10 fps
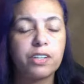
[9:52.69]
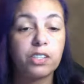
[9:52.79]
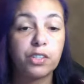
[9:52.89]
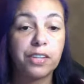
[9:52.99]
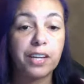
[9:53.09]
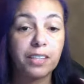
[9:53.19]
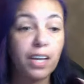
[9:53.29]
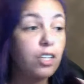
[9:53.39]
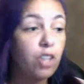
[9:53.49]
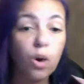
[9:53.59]
They
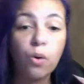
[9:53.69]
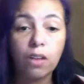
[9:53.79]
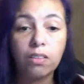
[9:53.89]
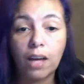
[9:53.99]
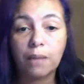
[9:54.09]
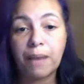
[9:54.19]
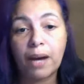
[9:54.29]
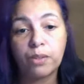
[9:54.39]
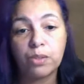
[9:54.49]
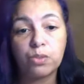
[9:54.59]
know a lot
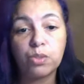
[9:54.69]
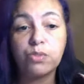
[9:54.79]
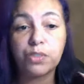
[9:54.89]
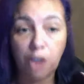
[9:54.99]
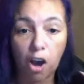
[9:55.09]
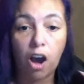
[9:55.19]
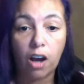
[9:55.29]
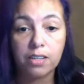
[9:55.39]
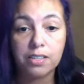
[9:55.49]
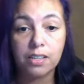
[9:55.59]
about you. You've
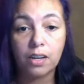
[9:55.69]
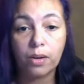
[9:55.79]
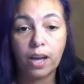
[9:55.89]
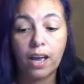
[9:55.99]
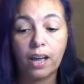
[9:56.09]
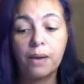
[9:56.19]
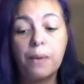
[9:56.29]
talked, okay?